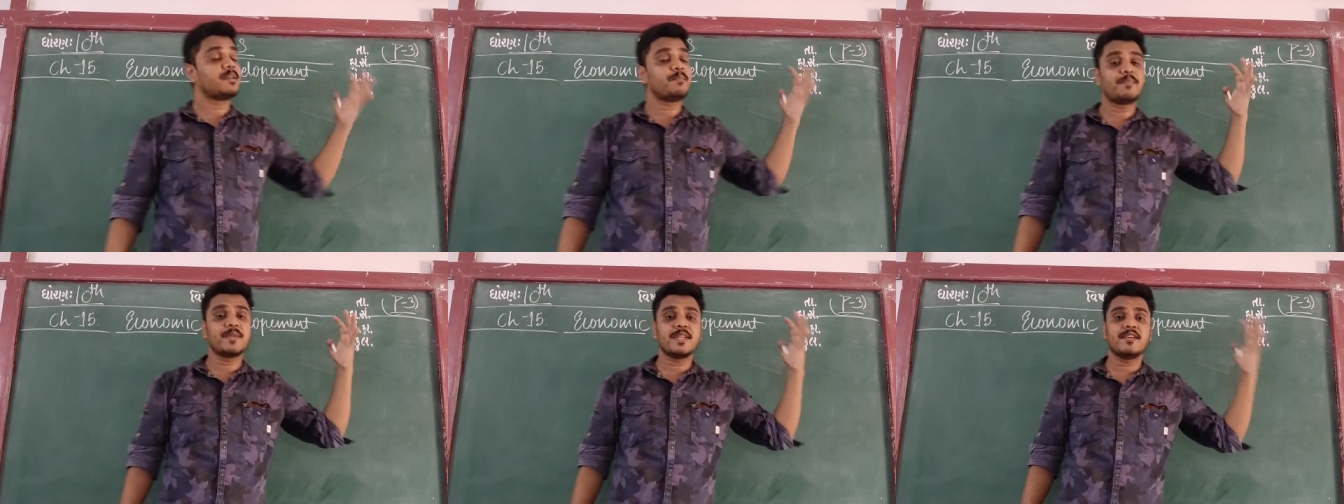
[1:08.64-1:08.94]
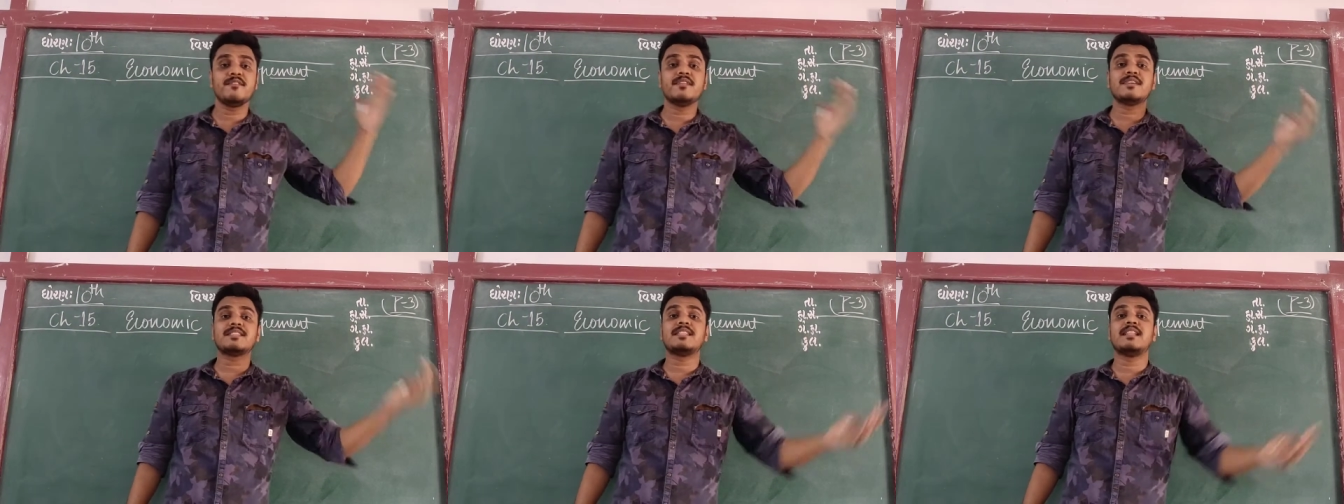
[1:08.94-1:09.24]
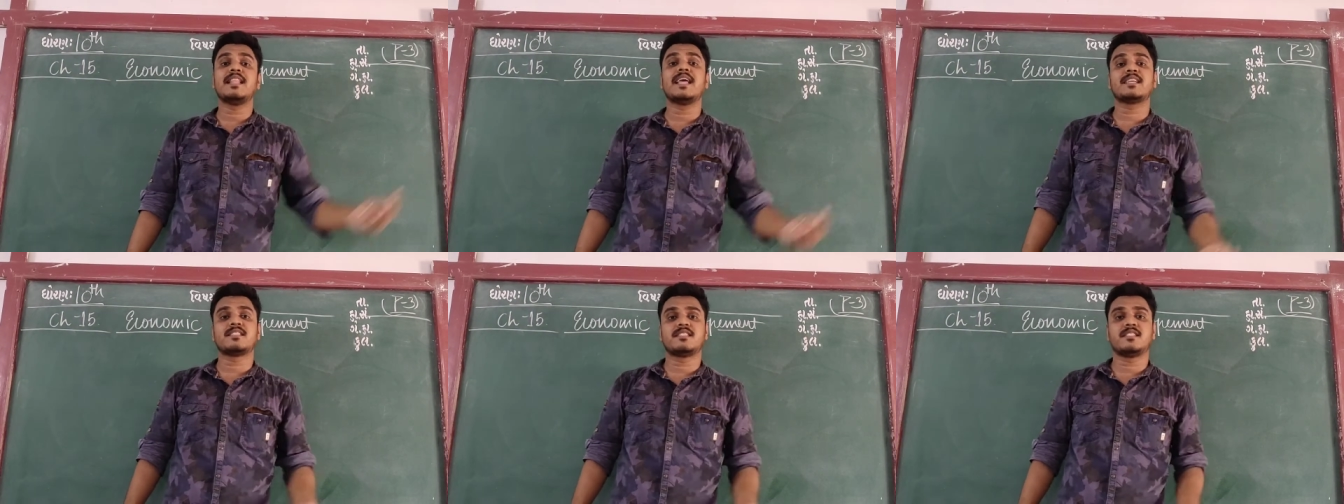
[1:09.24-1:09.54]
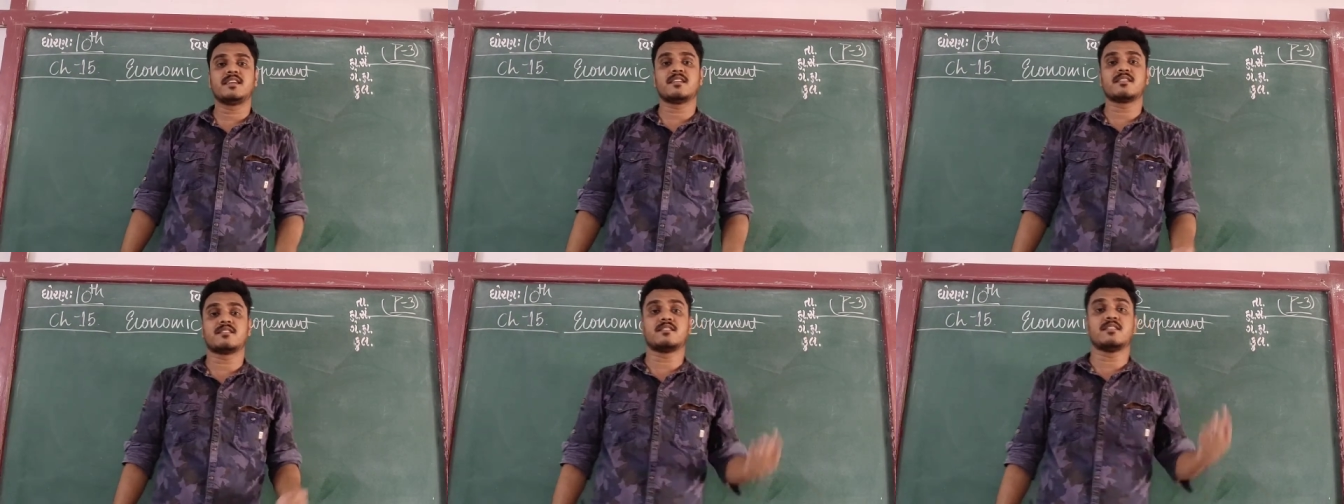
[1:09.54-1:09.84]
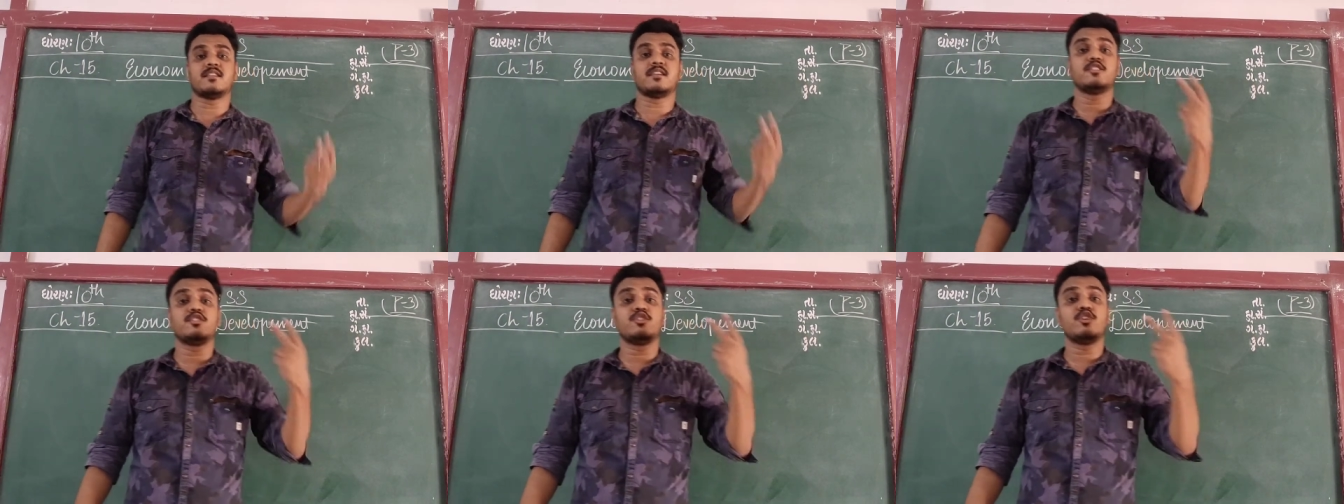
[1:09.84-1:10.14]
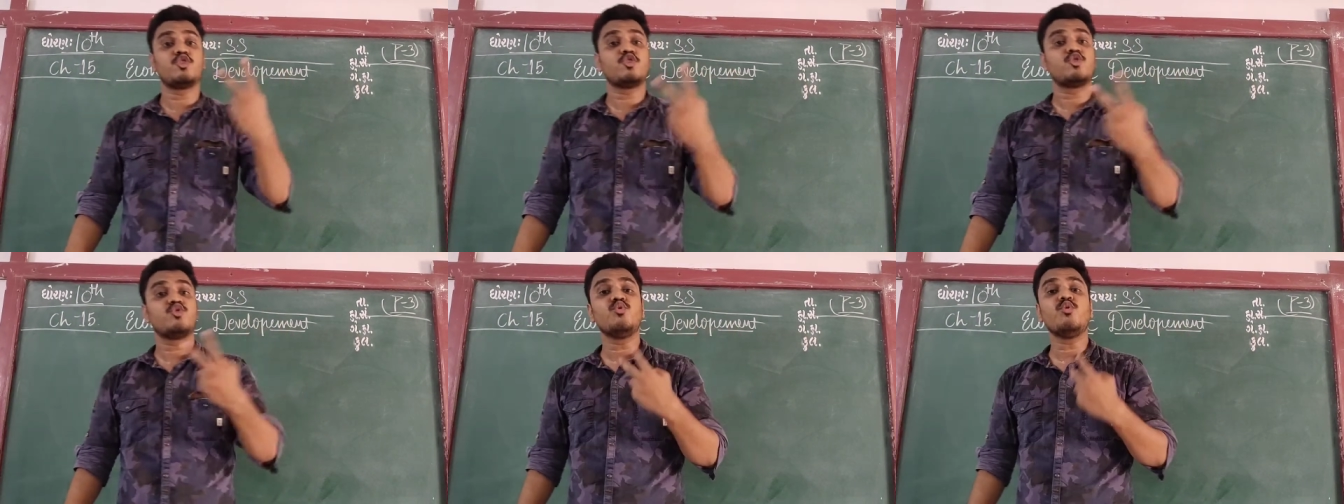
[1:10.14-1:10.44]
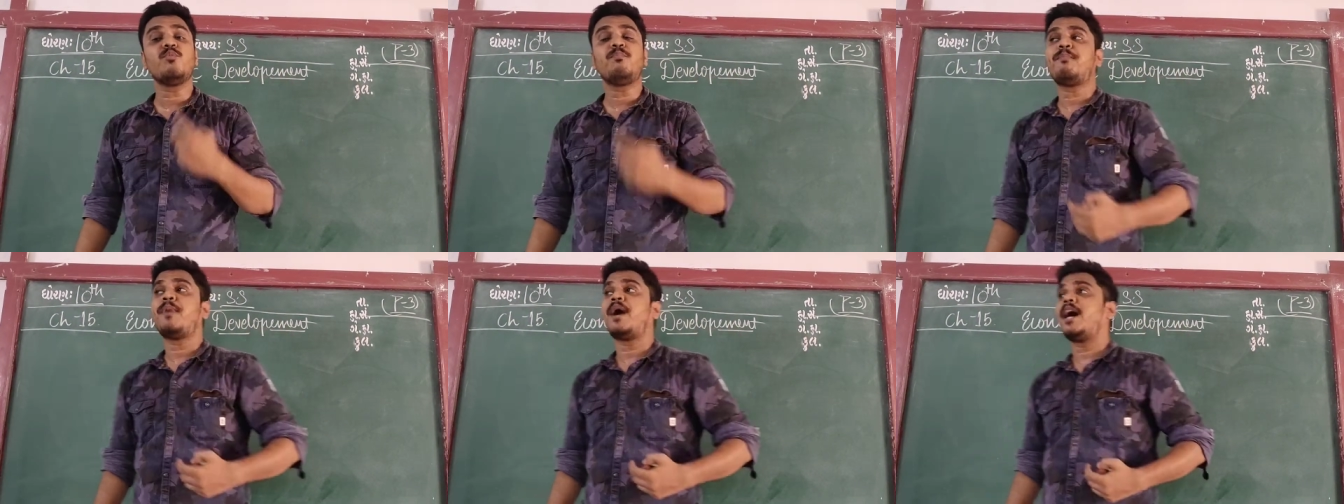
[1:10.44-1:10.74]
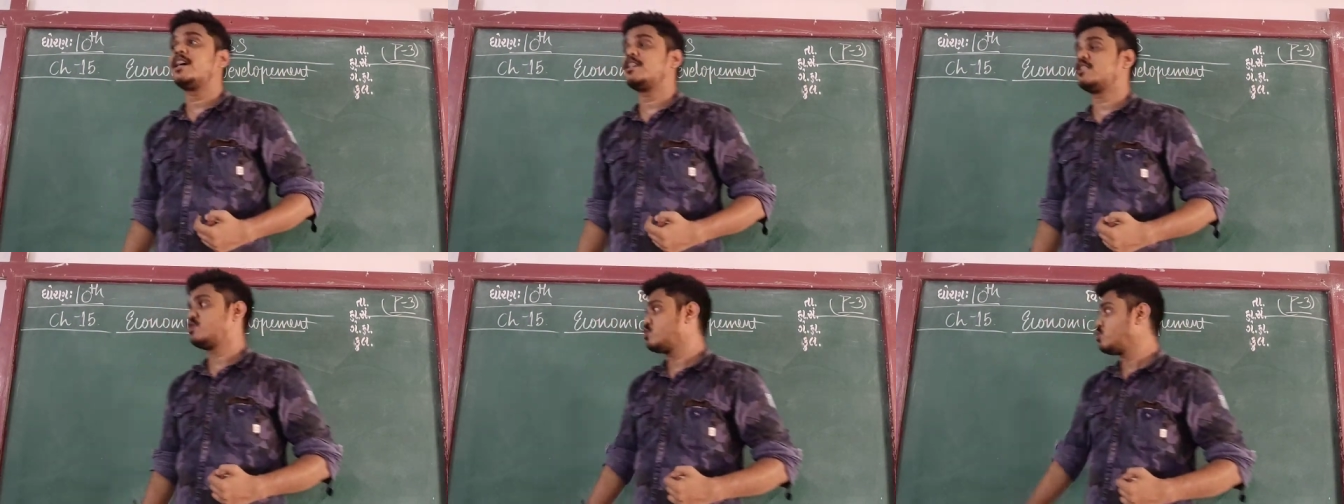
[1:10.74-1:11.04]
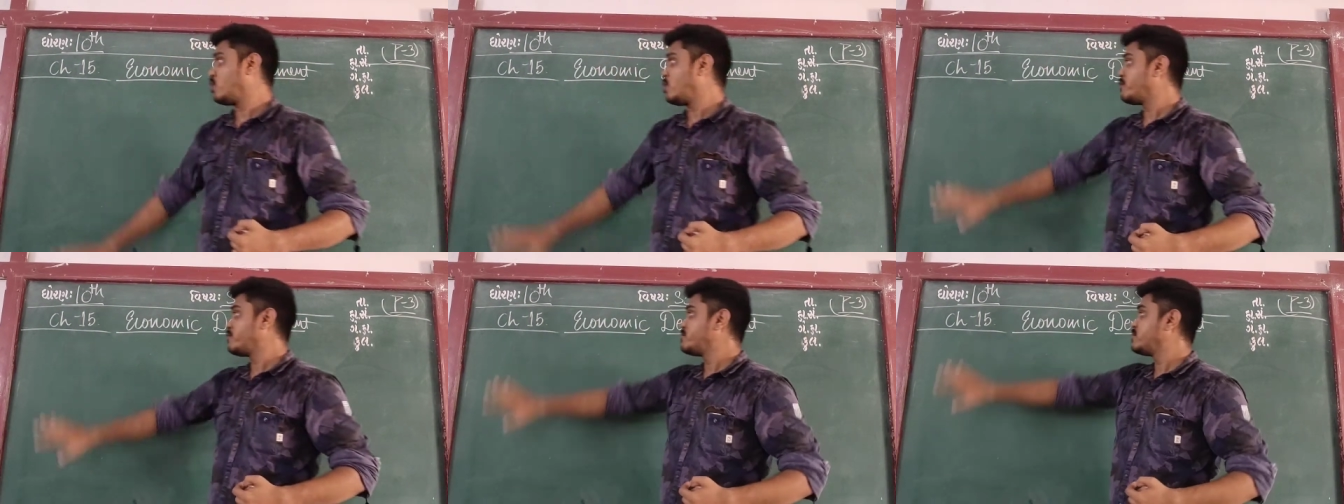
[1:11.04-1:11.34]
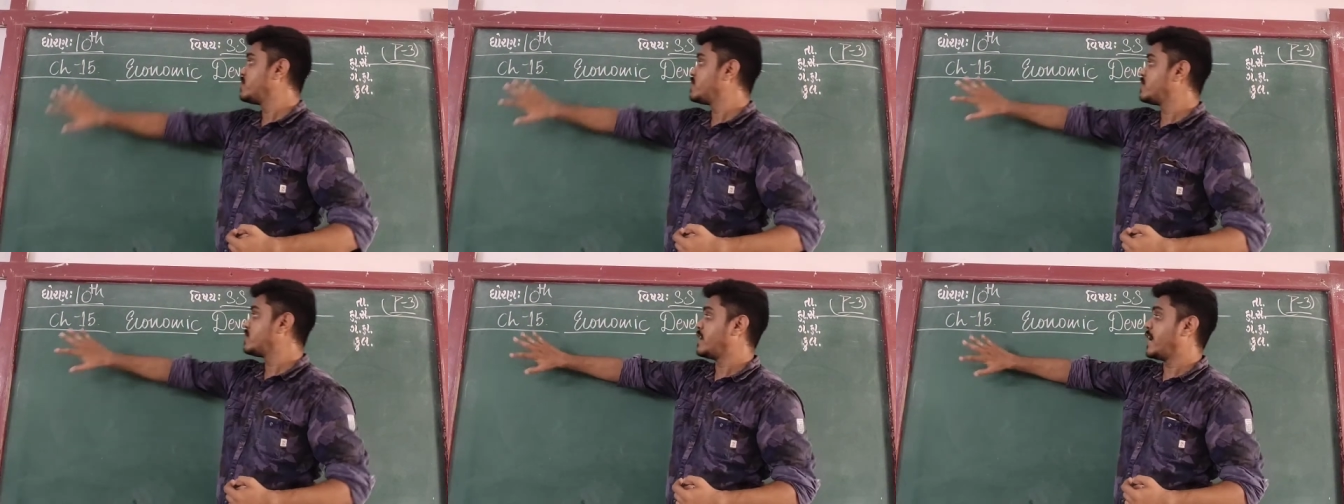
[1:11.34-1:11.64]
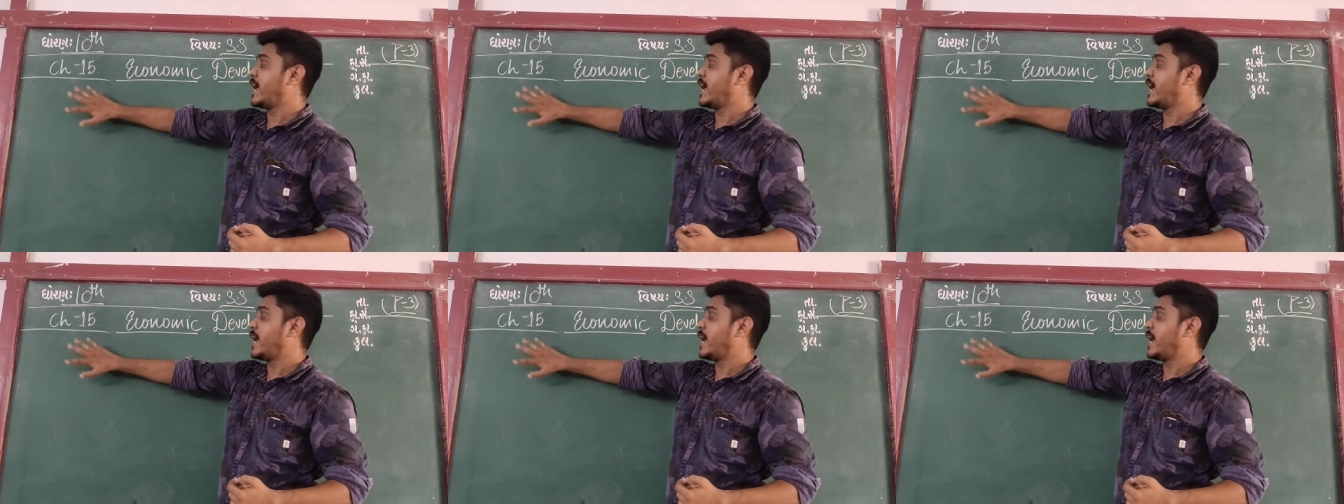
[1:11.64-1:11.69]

the previous lectures, in the two parts of the